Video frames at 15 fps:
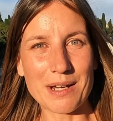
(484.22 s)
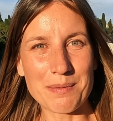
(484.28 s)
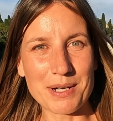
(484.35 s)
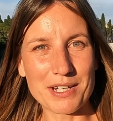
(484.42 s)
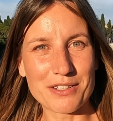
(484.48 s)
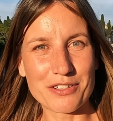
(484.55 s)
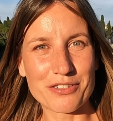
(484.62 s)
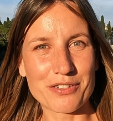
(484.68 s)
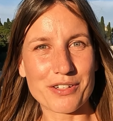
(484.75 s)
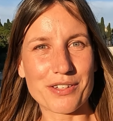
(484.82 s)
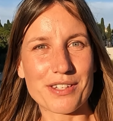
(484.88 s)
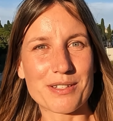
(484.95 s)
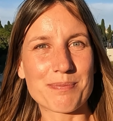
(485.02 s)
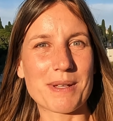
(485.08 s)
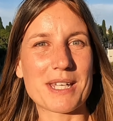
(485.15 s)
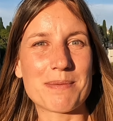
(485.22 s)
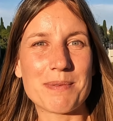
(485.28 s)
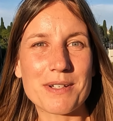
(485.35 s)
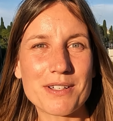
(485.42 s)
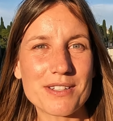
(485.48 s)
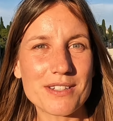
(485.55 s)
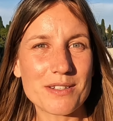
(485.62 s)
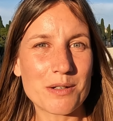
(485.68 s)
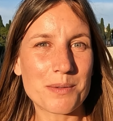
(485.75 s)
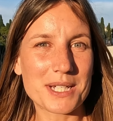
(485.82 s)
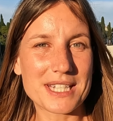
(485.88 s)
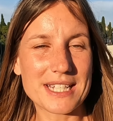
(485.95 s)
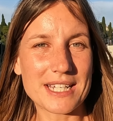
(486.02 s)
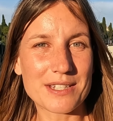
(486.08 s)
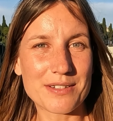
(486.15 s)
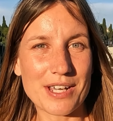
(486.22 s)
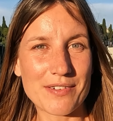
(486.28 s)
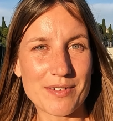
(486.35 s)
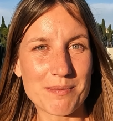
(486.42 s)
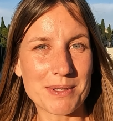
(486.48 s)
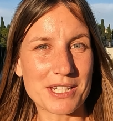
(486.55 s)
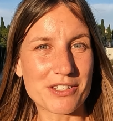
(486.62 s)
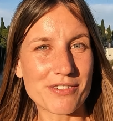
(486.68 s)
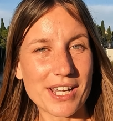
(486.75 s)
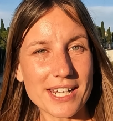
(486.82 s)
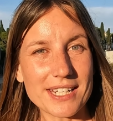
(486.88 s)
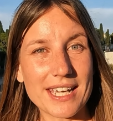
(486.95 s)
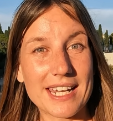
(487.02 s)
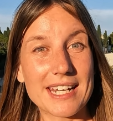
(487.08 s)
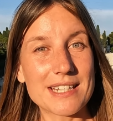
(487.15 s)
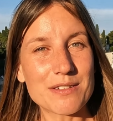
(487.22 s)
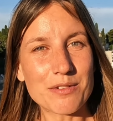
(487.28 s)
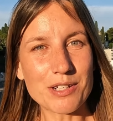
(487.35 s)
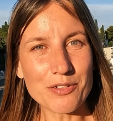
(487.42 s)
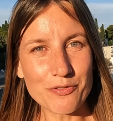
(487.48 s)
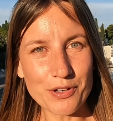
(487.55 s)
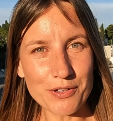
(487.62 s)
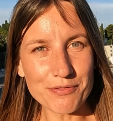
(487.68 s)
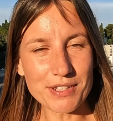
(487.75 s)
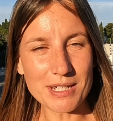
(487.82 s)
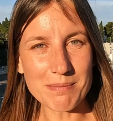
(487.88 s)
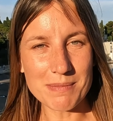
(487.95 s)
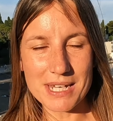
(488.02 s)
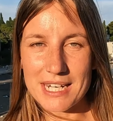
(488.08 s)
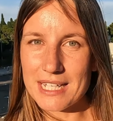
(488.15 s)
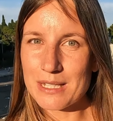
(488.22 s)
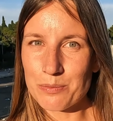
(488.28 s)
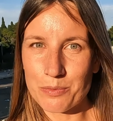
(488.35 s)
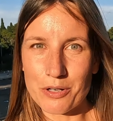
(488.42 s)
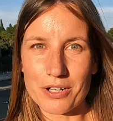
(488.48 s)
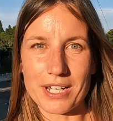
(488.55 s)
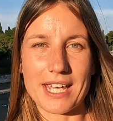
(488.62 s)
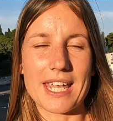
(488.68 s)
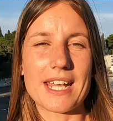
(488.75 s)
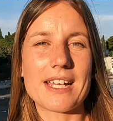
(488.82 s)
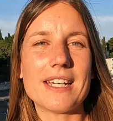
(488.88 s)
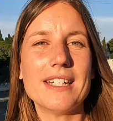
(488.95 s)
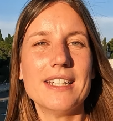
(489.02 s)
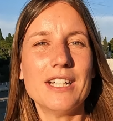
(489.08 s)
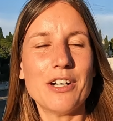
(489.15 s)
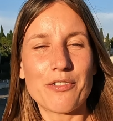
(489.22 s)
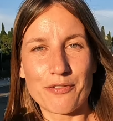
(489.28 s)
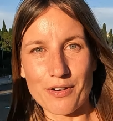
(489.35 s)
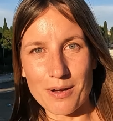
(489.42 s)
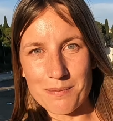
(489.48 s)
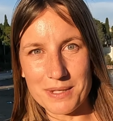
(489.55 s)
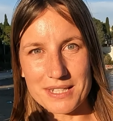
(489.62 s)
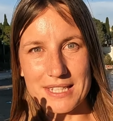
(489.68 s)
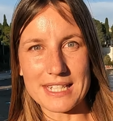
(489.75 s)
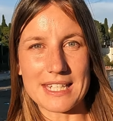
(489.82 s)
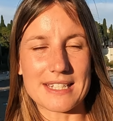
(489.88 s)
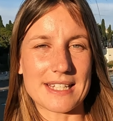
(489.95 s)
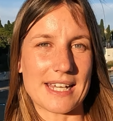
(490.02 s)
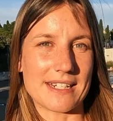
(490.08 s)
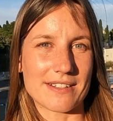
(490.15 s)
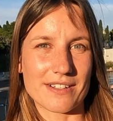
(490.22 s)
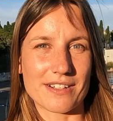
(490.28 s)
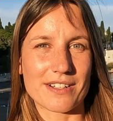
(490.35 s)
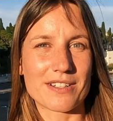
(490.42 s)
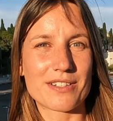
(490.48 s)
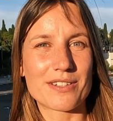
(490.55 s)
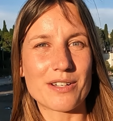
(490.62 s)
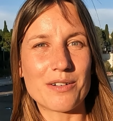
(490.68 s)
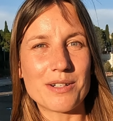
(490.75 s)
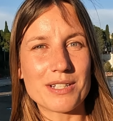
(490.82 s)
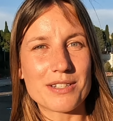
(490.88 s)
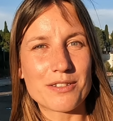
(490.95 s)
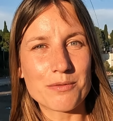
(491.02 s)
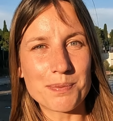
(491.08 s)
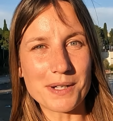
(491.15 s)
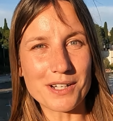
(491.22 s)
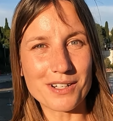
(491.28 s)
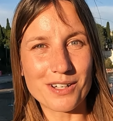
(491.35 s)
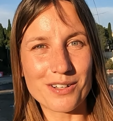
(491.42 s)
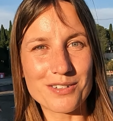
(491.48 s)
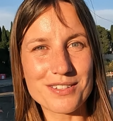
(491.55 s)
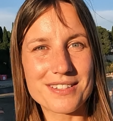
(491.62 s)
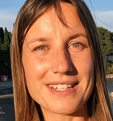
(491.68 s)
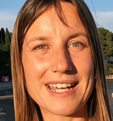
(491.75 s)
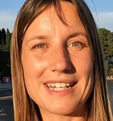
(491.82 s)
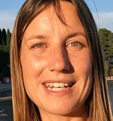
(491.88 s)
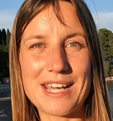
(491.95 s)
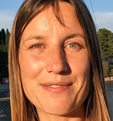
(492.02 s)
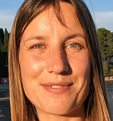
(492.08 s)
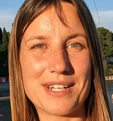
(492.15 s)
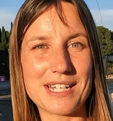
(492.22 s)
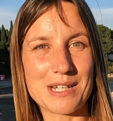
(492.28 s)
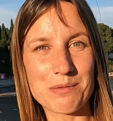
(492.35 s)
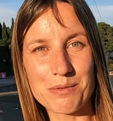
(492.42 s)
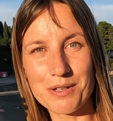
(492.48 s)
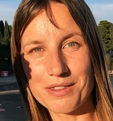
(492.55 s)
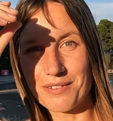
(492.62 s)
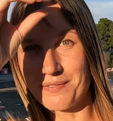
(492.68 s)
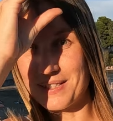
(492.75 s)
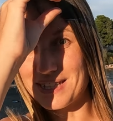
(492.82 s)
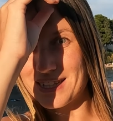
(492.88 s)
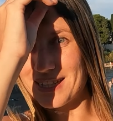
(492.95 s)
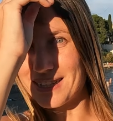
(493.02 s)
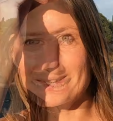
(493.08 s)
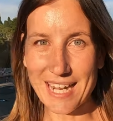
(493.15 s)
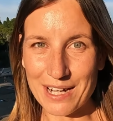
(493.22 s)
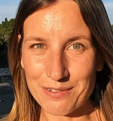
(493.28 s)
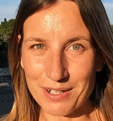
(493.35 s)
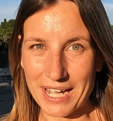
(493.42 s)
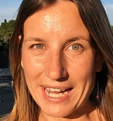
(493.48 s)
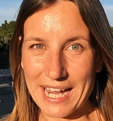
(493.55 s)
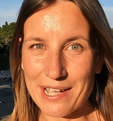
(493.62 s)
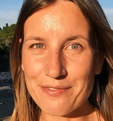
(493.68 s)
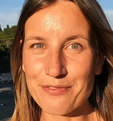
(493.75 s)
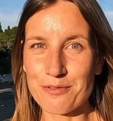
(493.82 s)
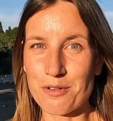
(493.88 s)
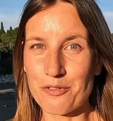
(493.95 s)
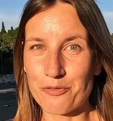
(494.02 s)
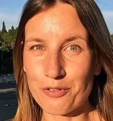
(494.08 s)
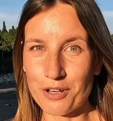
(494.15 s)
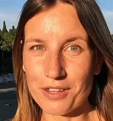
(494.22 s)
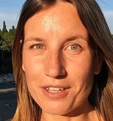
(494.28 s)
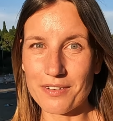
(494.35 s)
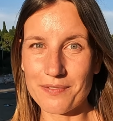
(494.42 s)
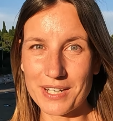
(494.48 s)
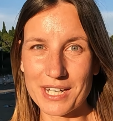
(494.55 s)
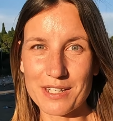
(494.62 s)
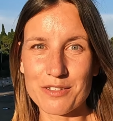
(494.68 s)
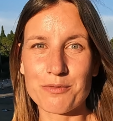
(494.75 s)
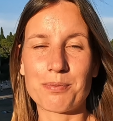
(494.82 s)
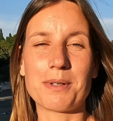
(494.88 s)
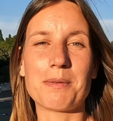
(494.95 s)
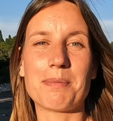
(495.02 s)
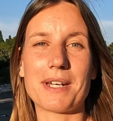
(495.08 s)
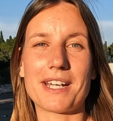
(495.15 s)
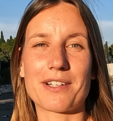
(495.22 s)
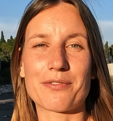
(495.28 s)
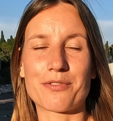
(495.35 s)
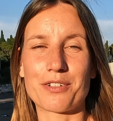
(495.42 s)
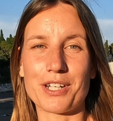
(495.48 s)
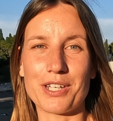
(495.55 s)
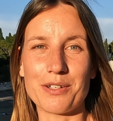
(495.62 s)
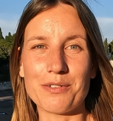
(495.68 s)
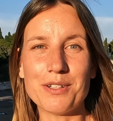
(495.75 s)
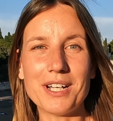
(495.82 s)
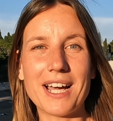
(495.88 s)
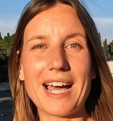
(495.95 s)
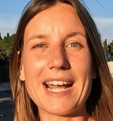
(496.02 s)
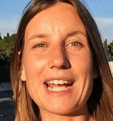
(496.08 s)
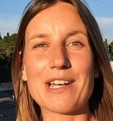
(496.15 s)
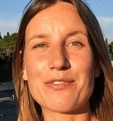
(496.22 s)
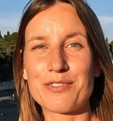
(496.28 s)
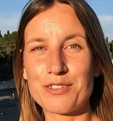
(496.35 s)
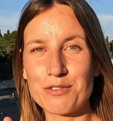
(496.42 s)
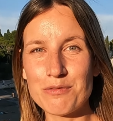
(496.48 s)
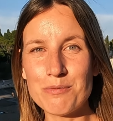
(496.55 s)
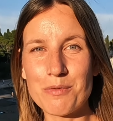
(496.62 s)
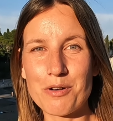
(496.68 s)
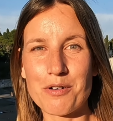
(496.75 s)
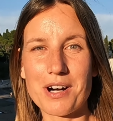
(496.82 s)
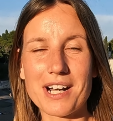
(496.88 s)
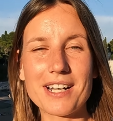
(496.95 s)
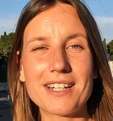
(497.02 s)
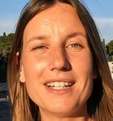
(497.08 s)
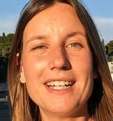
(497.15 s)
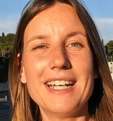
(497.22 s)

I wanted to show you this place because it's always nice to have a beach, right? And it's only fifteen minutes walking from the city center. So it's super close and definitely worth a visit. Now, I have further videos prepared for you. I have two more.